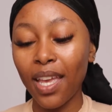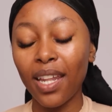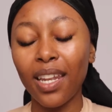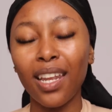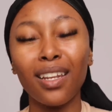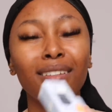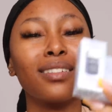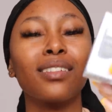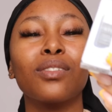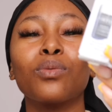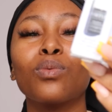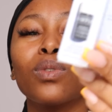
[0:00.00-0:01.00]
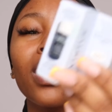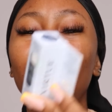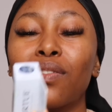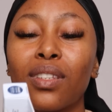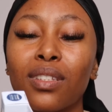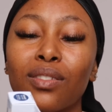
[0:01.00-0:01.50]
And then we
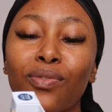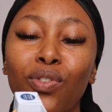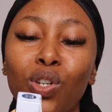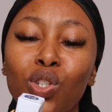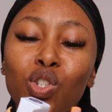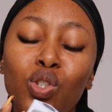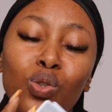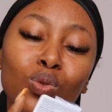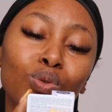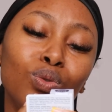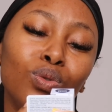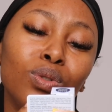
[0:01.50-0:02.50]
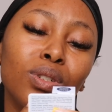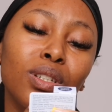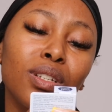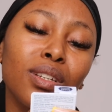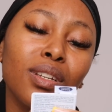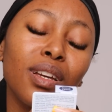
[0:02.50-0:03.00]
have this Virtue.
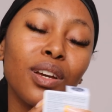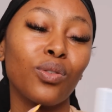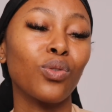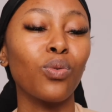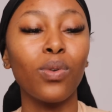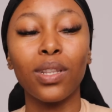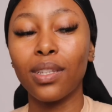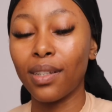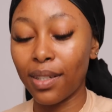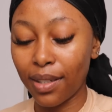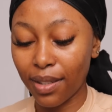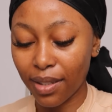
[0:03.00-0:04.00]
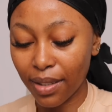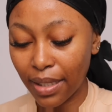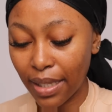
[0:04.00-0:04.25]
I don't know what that is.